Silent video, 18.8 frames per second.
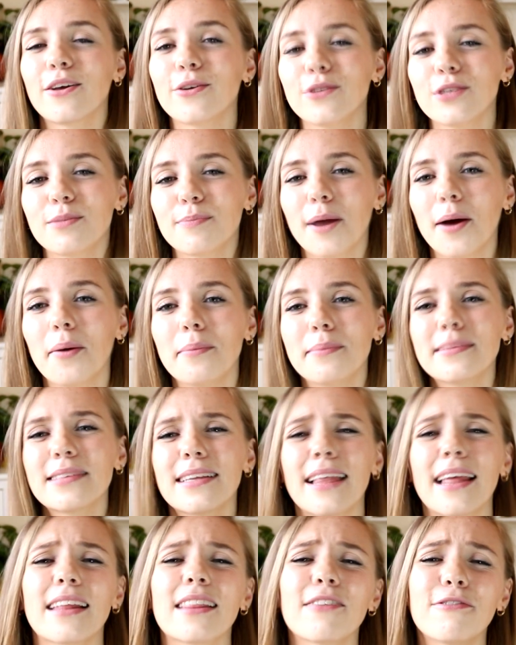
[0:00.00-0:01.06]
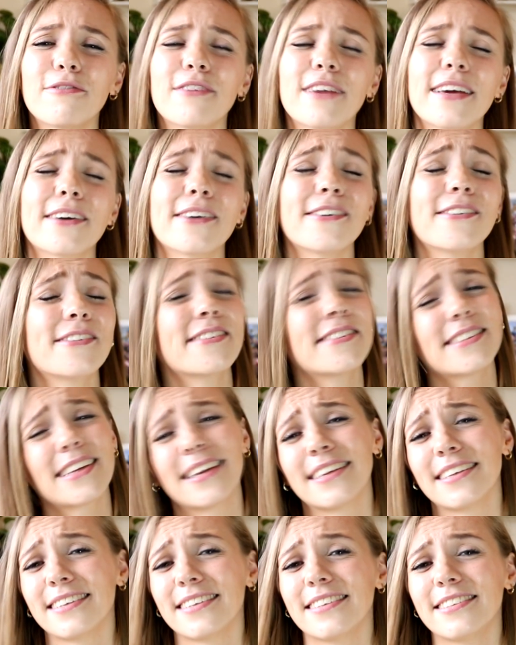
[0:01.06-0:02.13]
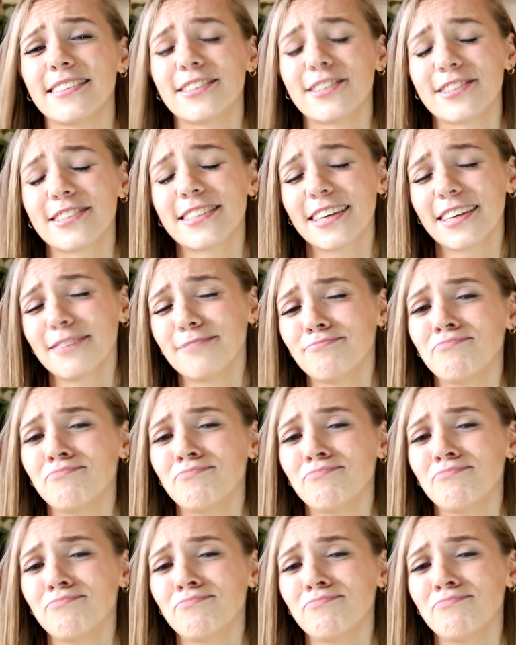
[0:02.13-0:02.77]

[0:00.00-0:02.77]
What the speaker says: goosebumps and like the feels, and just